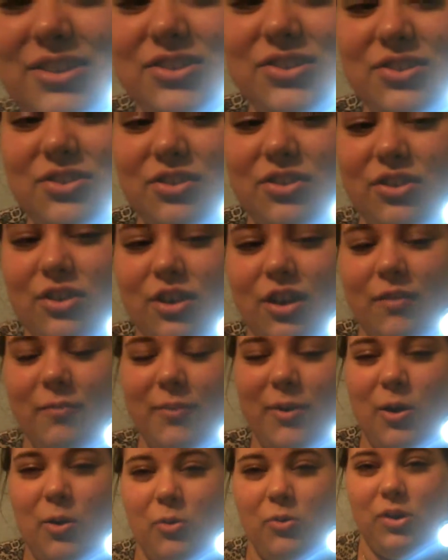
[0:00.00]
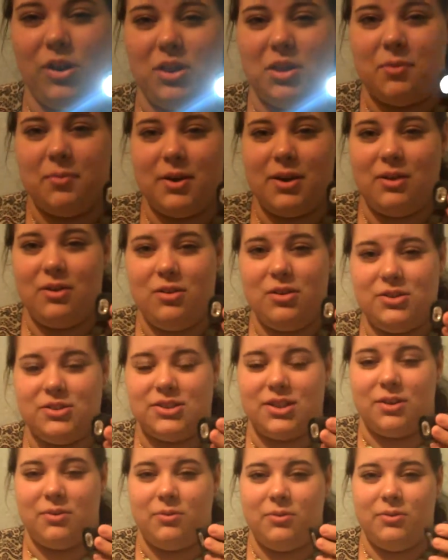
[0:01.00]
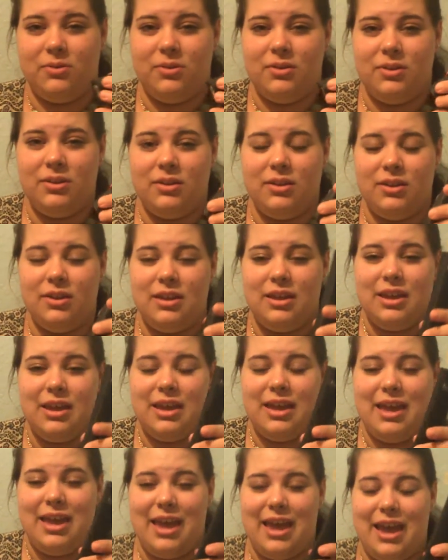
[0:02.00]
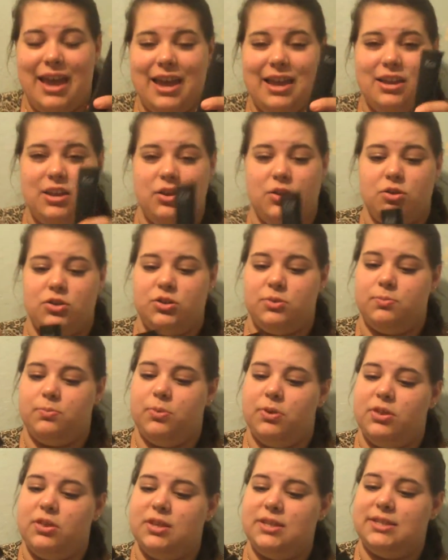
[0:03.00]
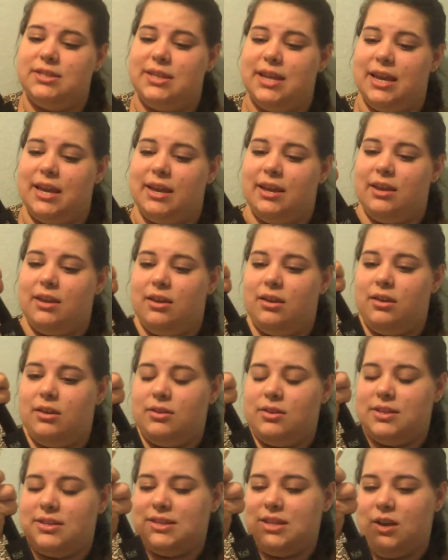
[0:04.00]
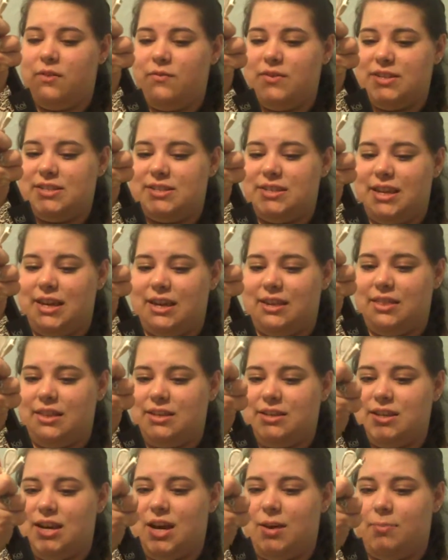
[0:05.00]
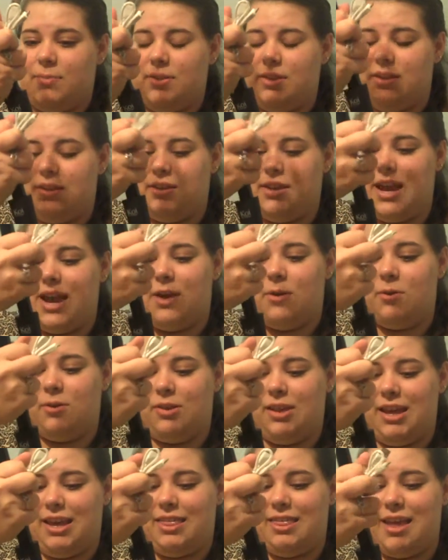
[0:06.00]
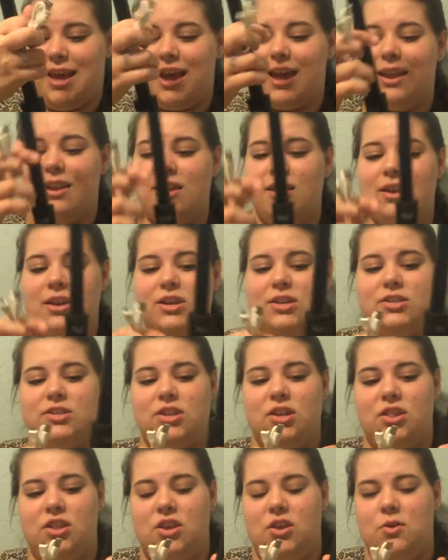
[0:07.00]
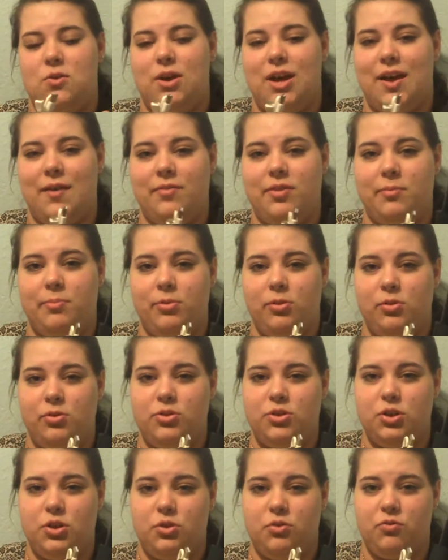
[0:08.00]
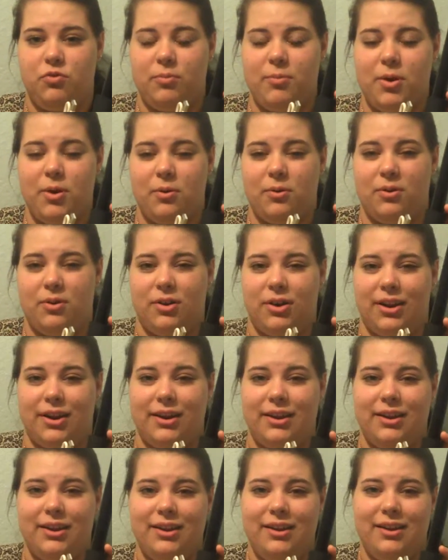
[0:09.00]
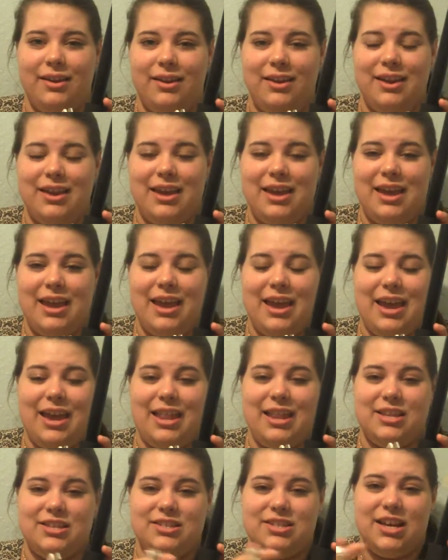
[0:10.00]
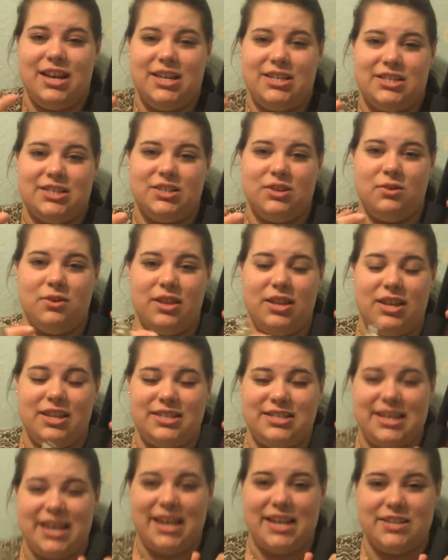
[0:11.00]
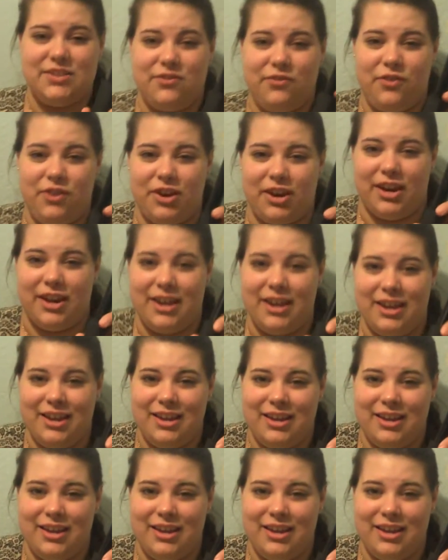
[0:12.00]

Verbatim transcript: you just turn it off by holding the button also. And you just put the stick the selfie stick in the top of the tower like that so that you'll have the Bluetooth remote on it. And it's nice so that it's hands-free.